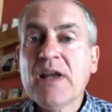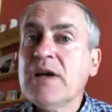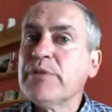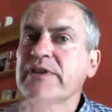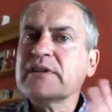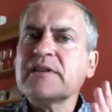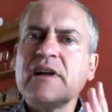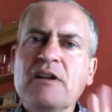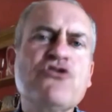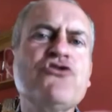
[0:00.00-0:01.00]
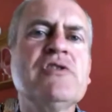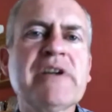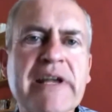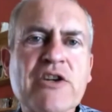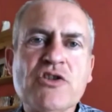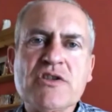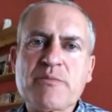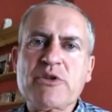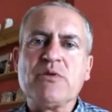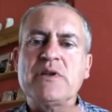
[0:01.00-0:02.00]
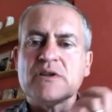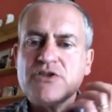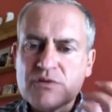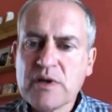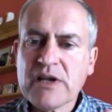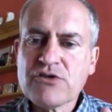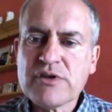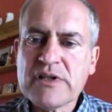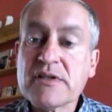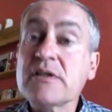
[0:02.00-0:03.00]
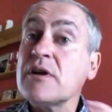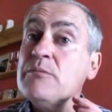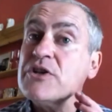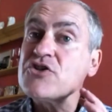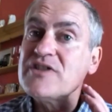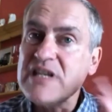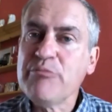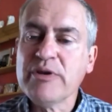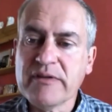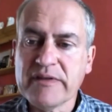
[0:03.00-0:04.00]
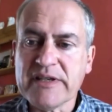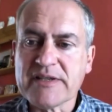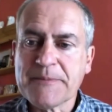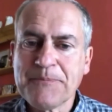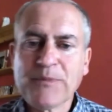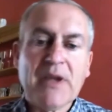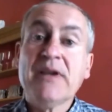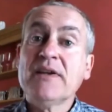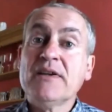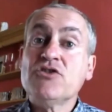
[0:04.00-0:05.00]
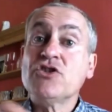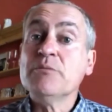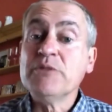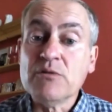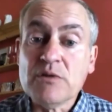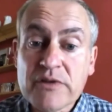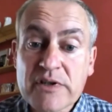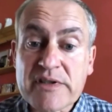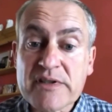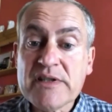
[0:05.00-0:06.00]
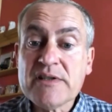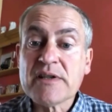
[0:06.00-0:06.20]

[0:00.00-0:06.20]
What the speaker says: But the cultural connections between our two countries go much deeper than this. German universities